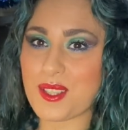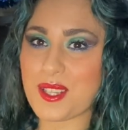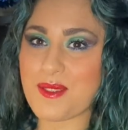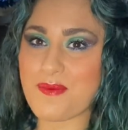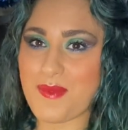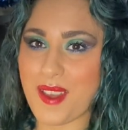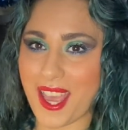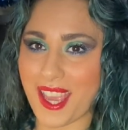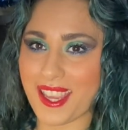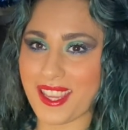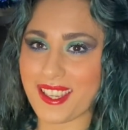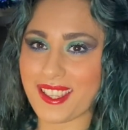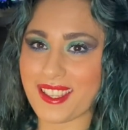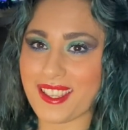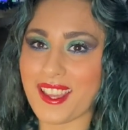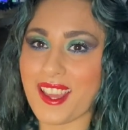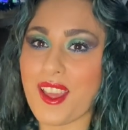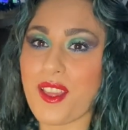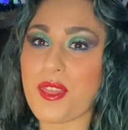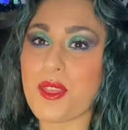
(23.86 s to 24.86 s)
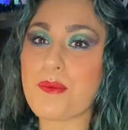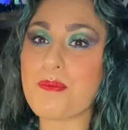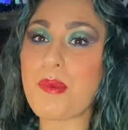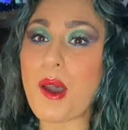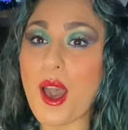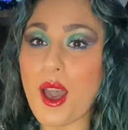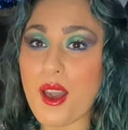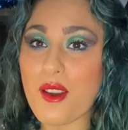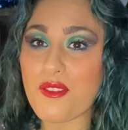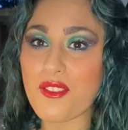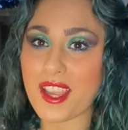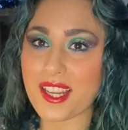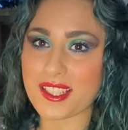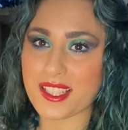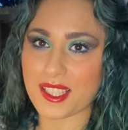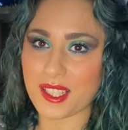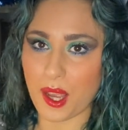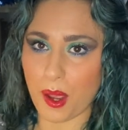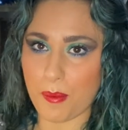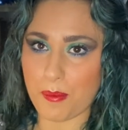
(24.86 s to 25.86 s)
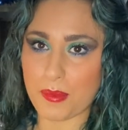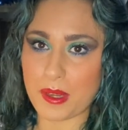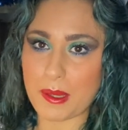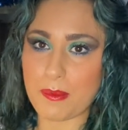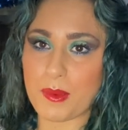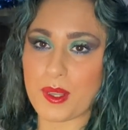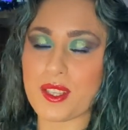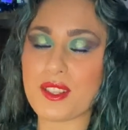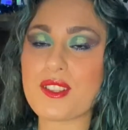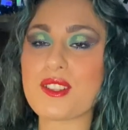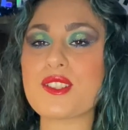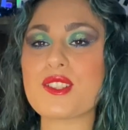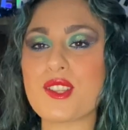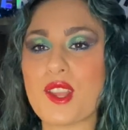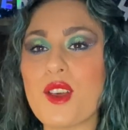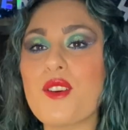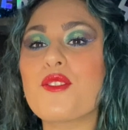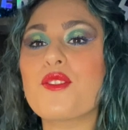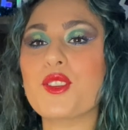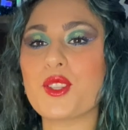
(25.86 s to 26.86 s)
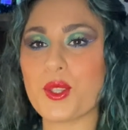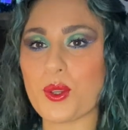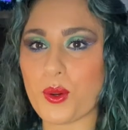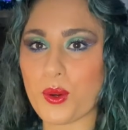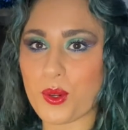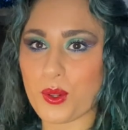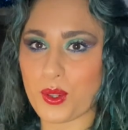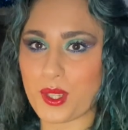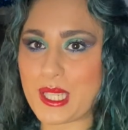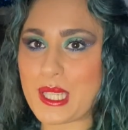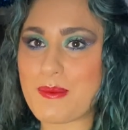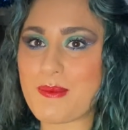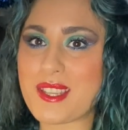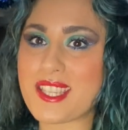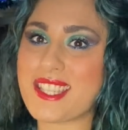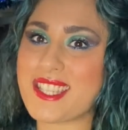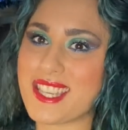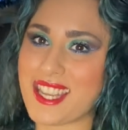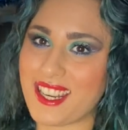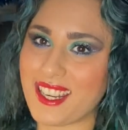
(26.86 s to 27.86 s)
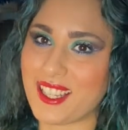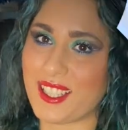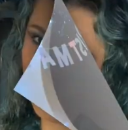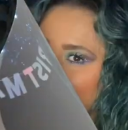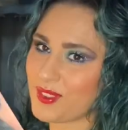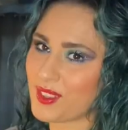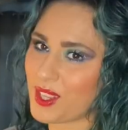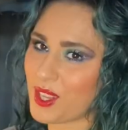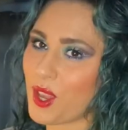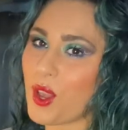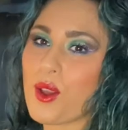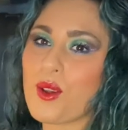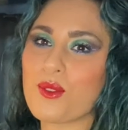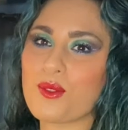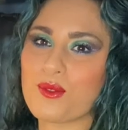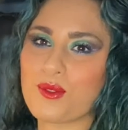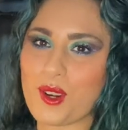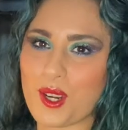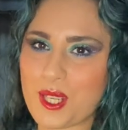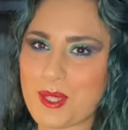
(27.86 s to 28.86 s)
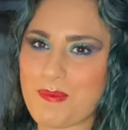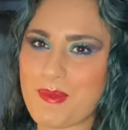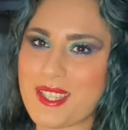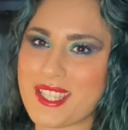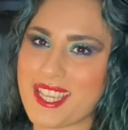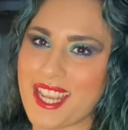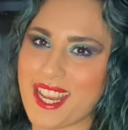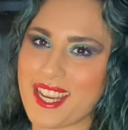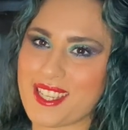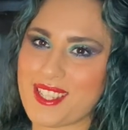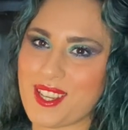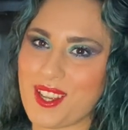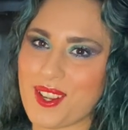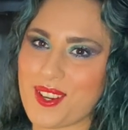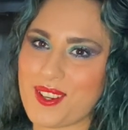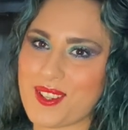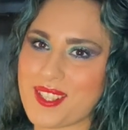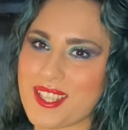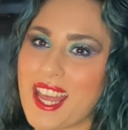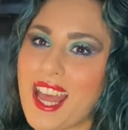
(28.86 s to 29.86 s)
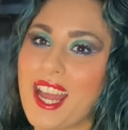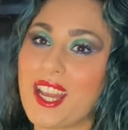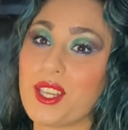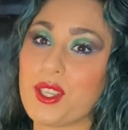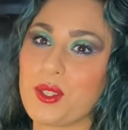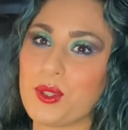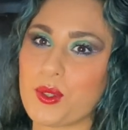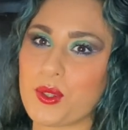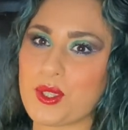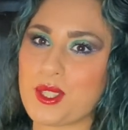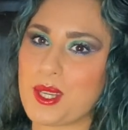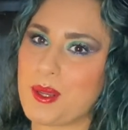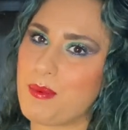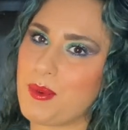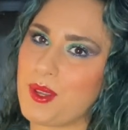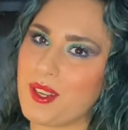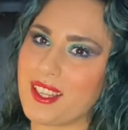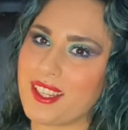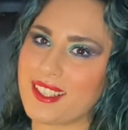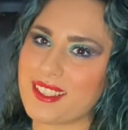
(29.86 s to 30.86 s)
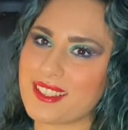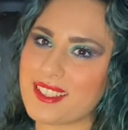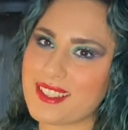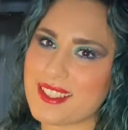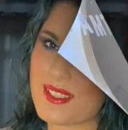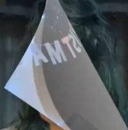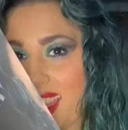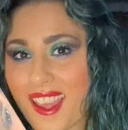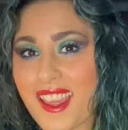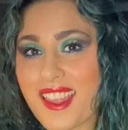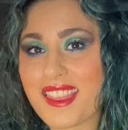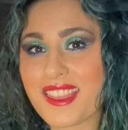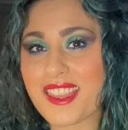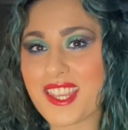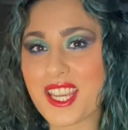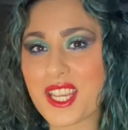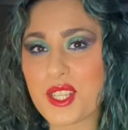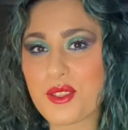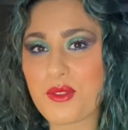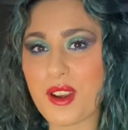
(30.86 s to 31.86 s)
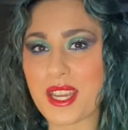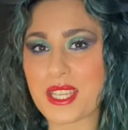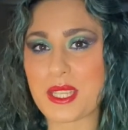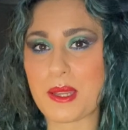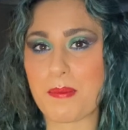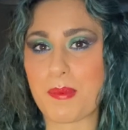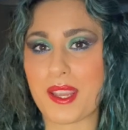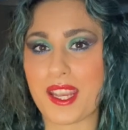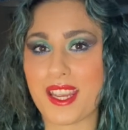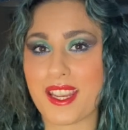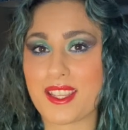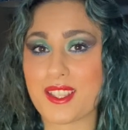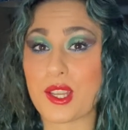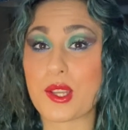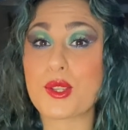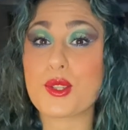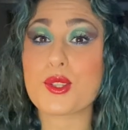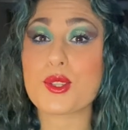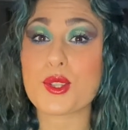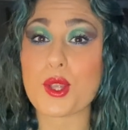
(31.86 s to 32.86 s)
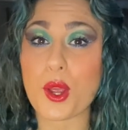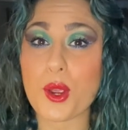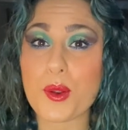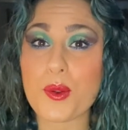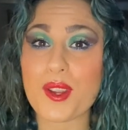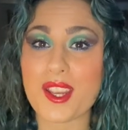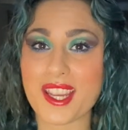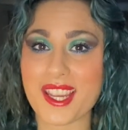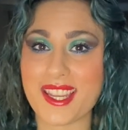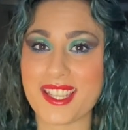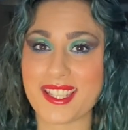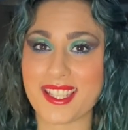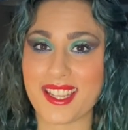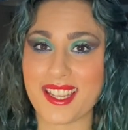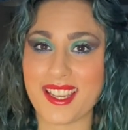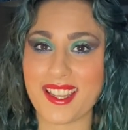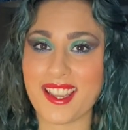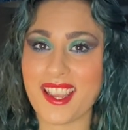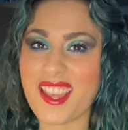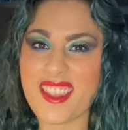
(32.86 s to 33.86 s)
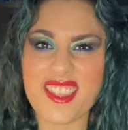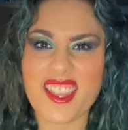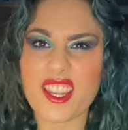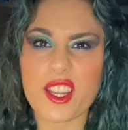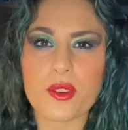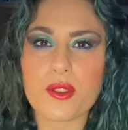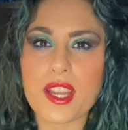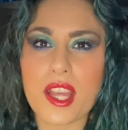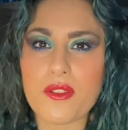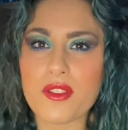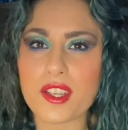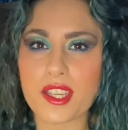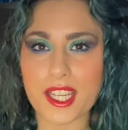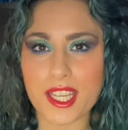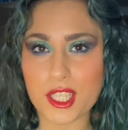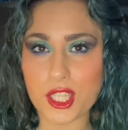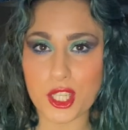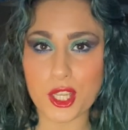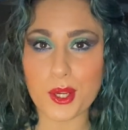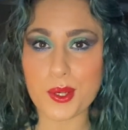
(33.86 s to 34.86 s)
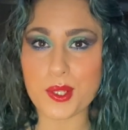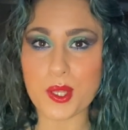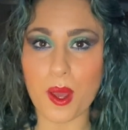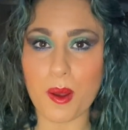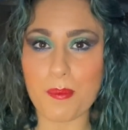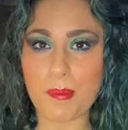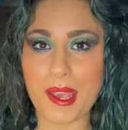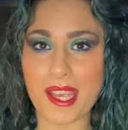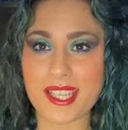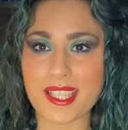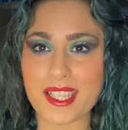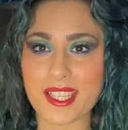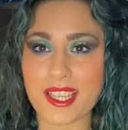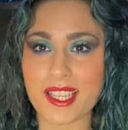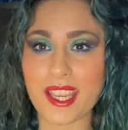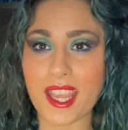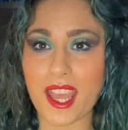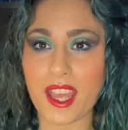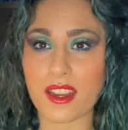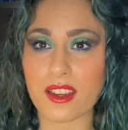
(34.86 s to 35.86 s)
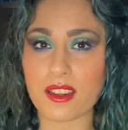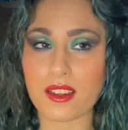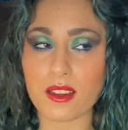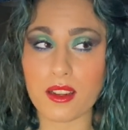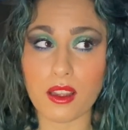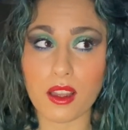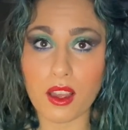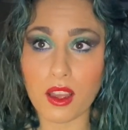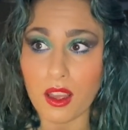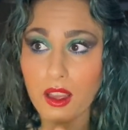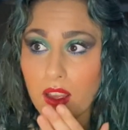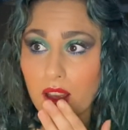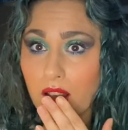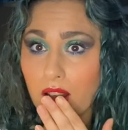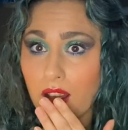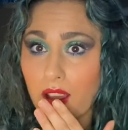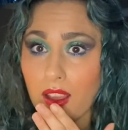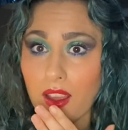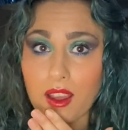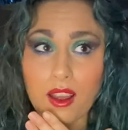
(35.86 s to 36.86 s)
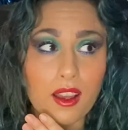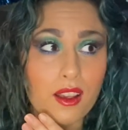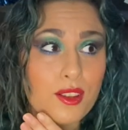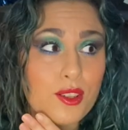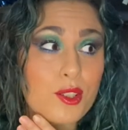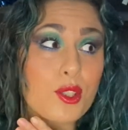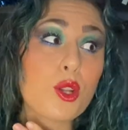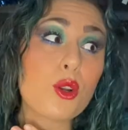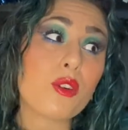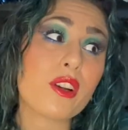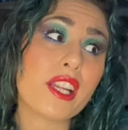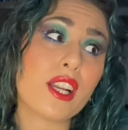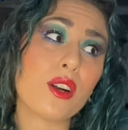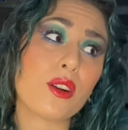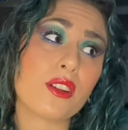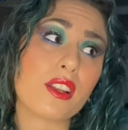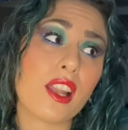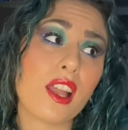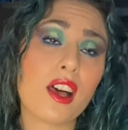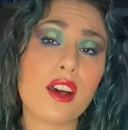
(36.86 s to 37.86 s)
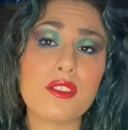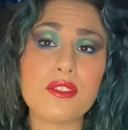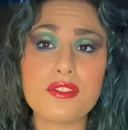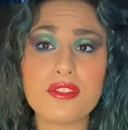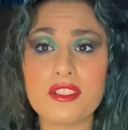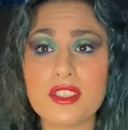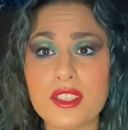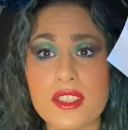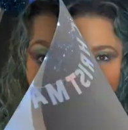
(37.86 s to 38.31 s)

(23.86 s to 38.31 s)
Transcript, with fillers: to make the perfect accompaniments for your Christmas dinner roast potatoes and Yorkshire puddings. These recipes are so easy that you'll never need to use Aunt Bessie again. Sorry, old love.